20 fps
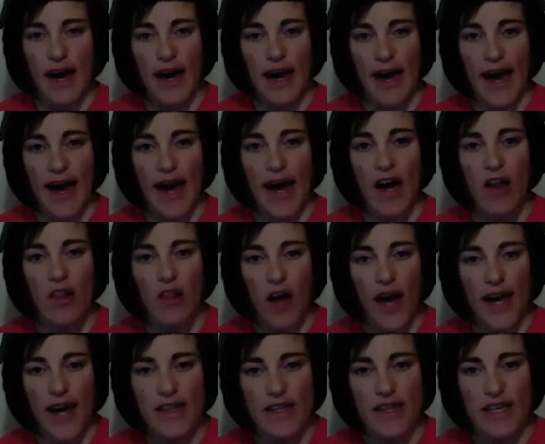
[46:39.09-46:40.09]
how
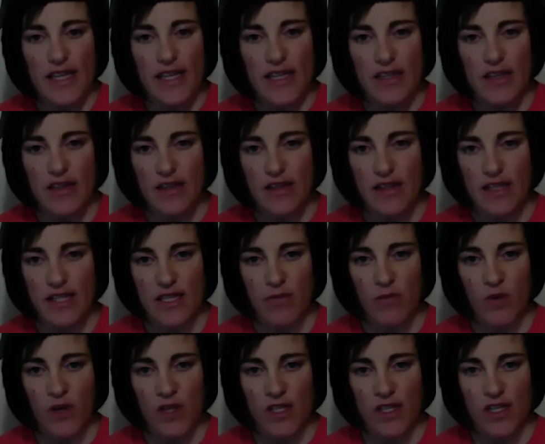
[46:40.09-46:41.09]
likely is it that
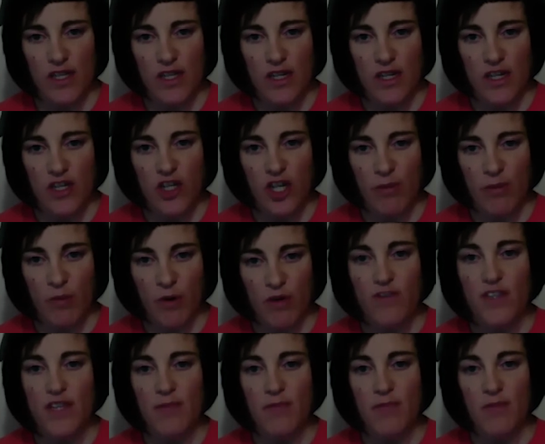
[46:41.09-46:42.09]
someone's going to jump off
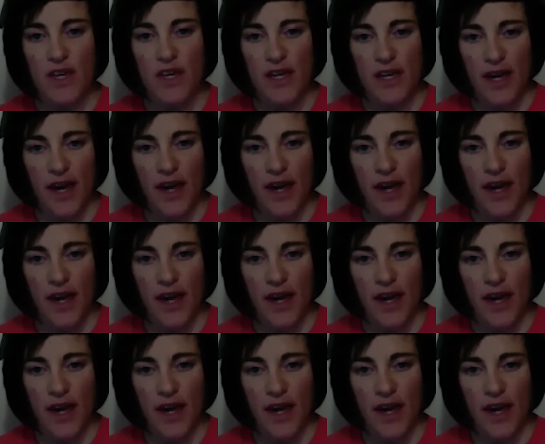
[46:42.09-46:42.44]
something